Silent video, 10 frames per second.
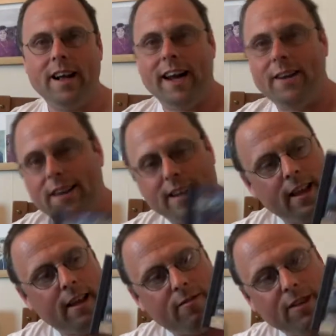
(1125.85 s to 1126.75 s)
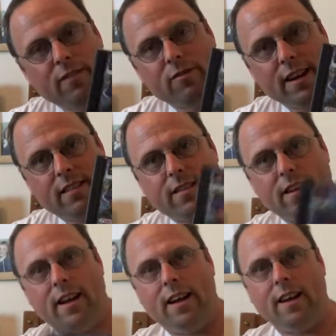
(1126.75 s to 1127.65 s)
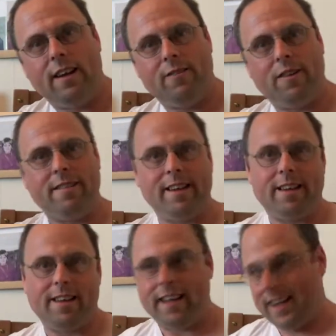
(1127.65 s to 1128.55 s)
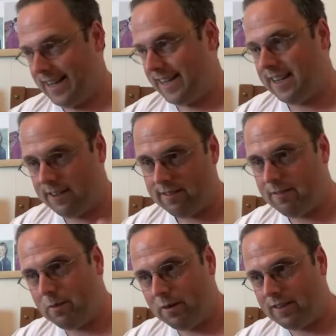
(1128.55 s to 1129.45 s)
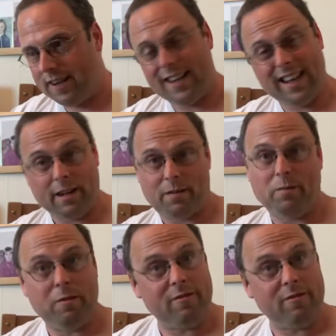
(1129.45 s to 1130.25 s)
Anyway, Ridge Racer, another important thing. I likes